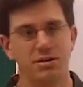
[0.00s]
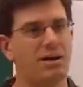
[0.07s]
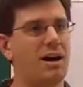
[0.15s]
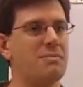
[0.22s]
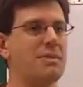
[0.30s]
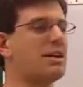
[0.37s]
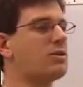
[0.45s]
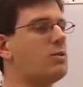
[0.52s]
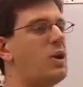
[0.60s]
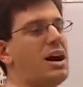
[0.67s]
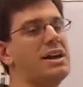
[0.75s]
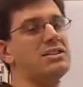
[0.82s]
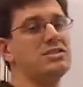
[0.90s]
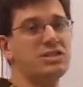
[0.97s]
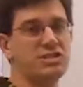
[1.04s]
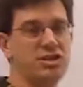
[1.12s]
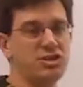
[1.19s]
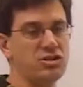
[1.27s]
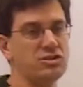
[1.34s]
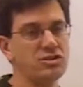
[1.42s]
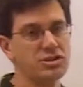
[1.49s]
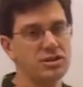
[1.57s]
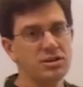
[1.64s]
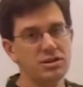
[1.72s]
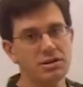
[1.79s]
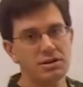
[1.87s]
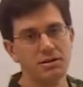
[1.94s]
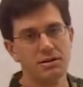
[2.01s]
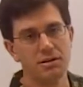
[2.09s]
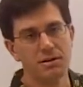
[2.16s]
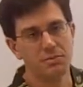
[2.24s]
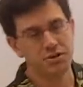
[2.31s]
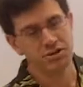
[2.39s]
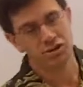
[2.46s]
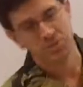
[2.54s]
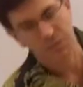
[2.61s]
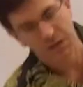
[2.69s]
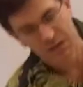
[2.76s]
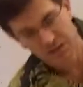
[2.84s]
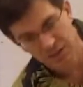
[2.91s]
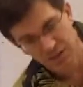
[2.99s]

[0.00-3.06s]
Not make wise decisions, but just make